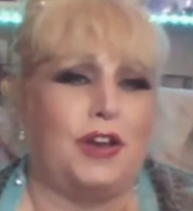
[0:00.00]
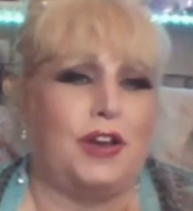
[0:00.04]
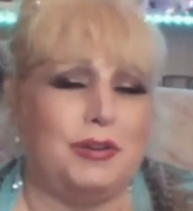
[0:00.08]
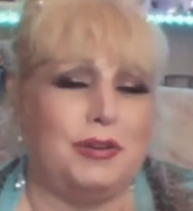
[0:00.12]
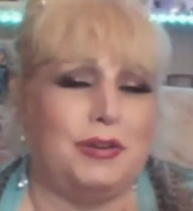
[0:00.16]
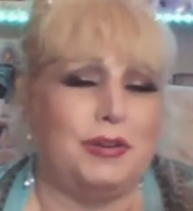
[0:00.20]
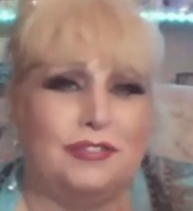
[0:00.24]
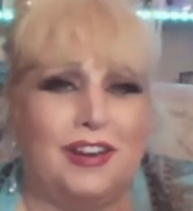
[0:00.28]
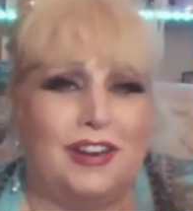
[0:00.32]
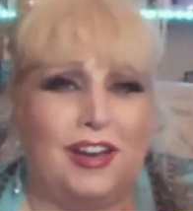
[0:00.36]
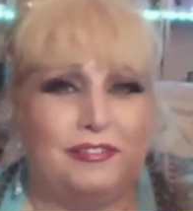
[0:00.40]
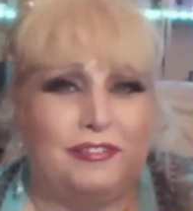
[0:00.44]

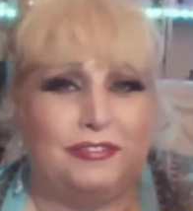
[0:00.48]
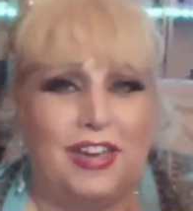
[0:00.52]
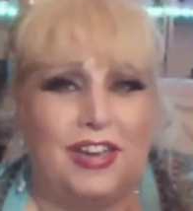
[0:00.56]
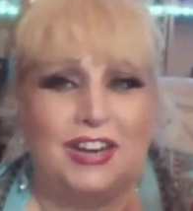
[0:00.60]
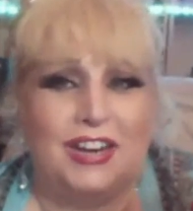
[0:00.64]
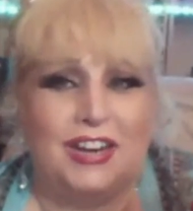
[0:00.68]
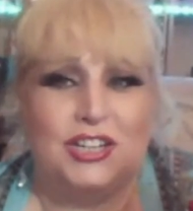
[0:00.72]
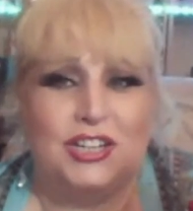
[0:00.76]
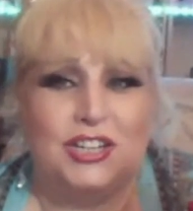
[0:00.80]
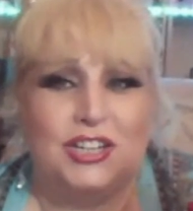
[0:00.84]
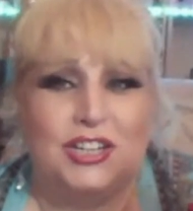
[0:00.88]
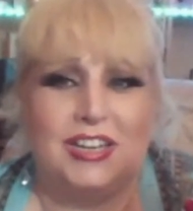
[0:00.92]
overflowing
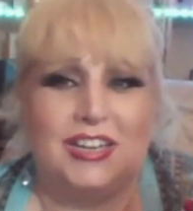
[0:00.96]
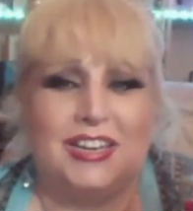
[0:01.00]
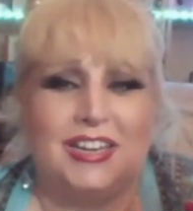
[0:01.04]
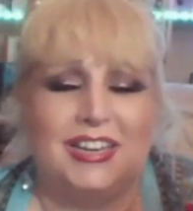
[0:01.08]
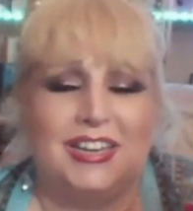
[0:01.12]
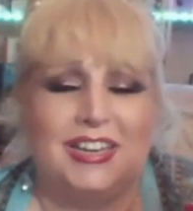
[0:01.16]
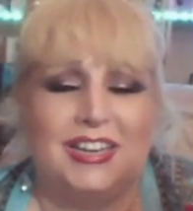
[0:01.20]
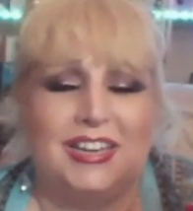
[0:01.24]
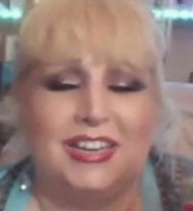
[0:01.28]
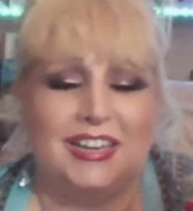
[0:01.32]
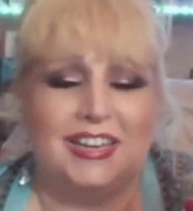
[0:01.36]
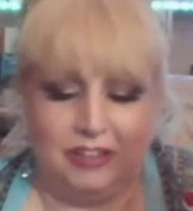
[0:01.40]
of
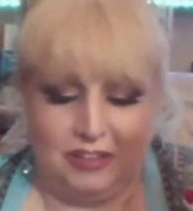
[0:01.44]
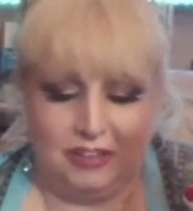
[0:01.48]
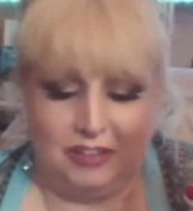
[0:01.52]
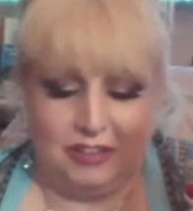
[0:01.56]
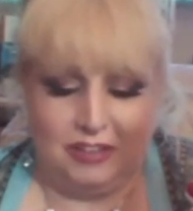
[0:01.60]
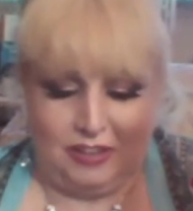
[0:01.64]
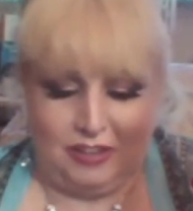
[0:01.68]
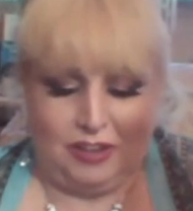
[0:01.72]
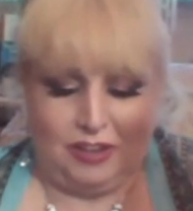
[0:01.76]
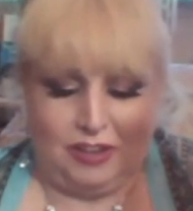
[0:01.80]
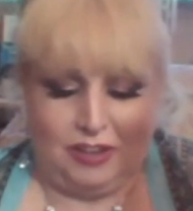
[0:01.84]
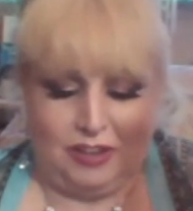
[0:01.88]
love
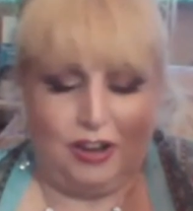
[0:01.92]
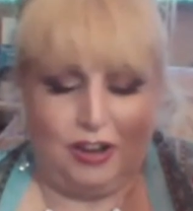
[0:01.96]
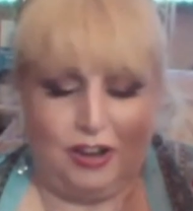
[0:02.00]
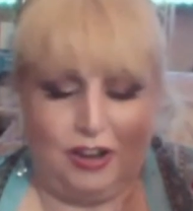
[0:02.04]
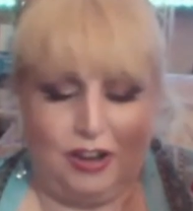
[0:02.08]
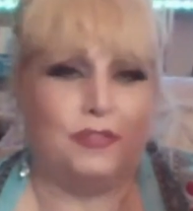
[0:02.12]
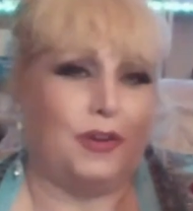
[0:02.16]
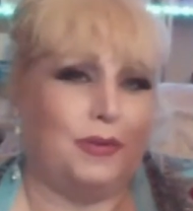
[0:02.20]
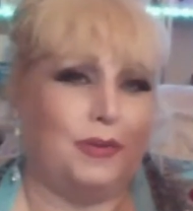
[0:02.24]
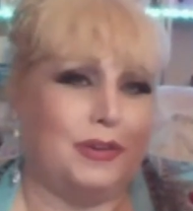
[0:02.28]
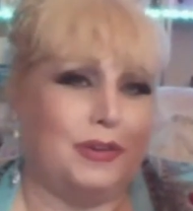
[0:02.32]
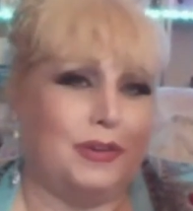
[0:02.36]
energy
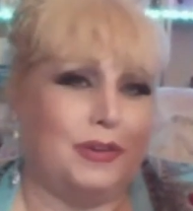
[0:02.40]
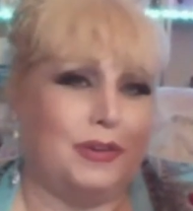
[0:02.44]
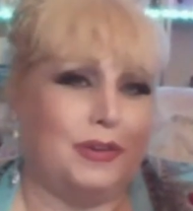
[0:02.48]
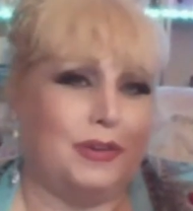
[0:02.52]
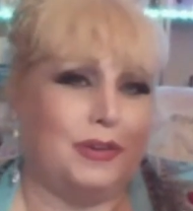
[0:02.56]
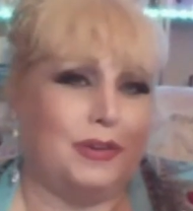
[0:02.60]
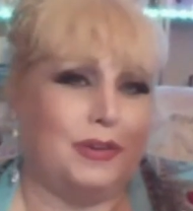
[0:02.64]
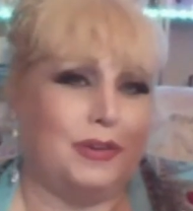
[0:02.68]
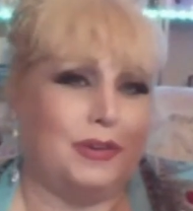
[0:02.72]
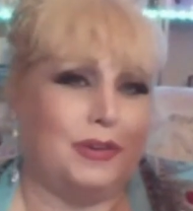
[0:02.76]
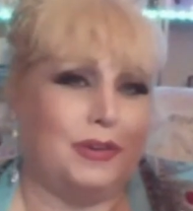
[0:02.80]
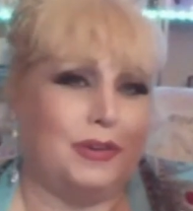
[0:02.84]
here,
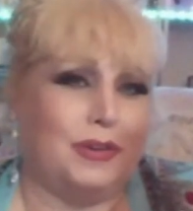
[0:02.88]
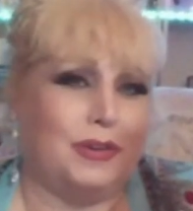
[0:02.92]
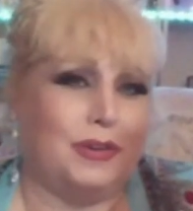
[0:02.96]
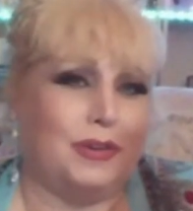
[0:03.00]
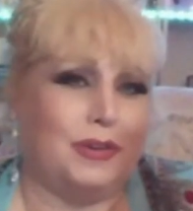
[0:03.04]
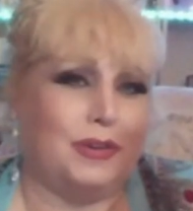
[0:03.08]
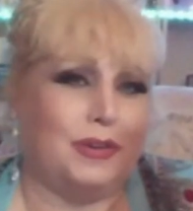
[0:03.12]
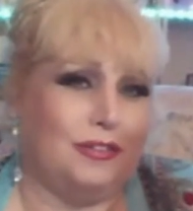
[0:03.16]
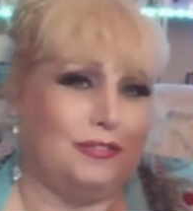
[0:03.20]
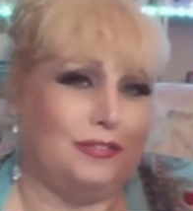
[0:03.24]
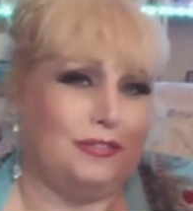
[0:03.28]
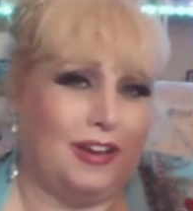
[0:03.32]

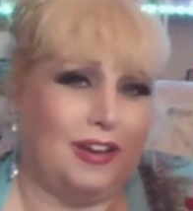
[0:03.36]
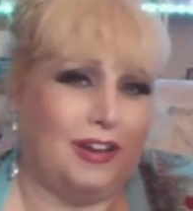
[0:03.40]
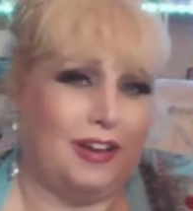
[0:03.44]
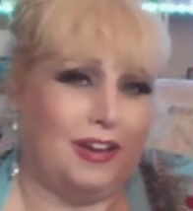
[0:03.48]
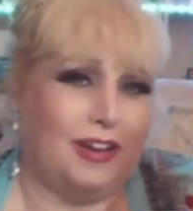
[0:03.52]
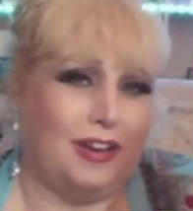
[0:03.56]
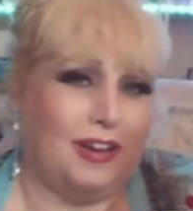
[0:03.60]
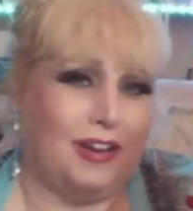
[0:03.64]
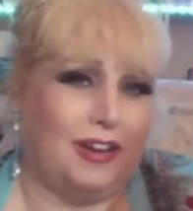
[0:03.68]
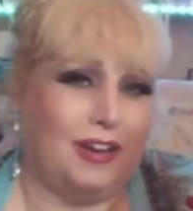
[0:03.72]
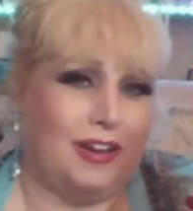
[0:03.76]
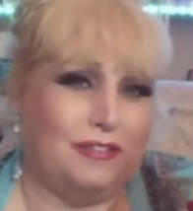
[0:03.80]
overflowing
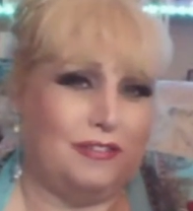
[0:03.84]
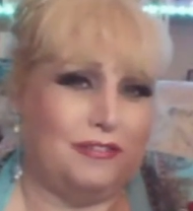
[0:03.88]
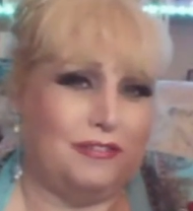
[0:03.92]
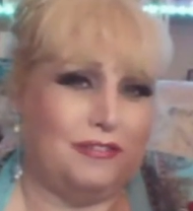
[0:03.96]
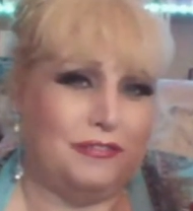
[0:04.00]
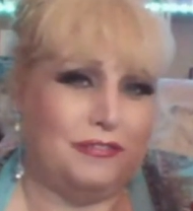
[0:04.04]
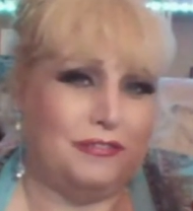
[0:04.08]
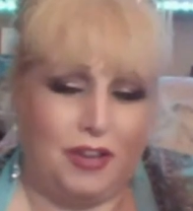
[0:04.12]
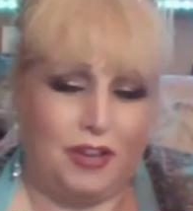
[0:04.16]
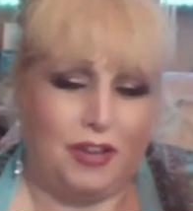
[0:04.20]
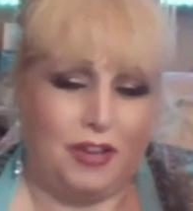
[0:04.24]
of love,